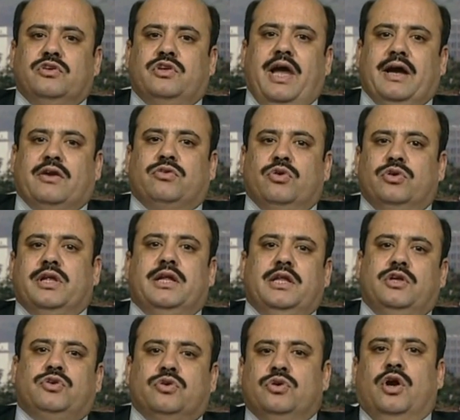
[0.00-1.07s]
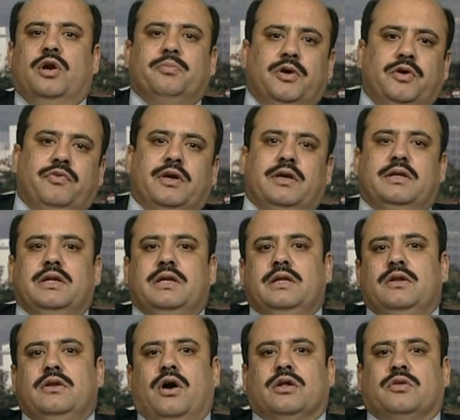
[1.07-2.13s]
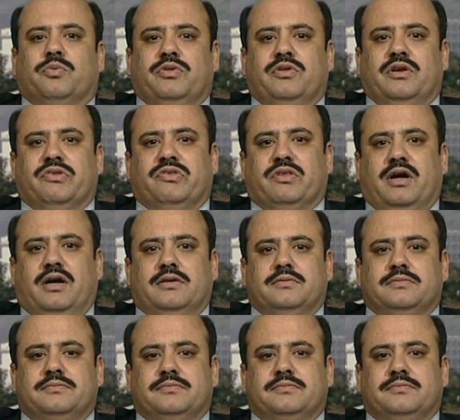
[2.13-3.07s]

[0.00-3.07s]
checked so that they should not move in the North Waziristan.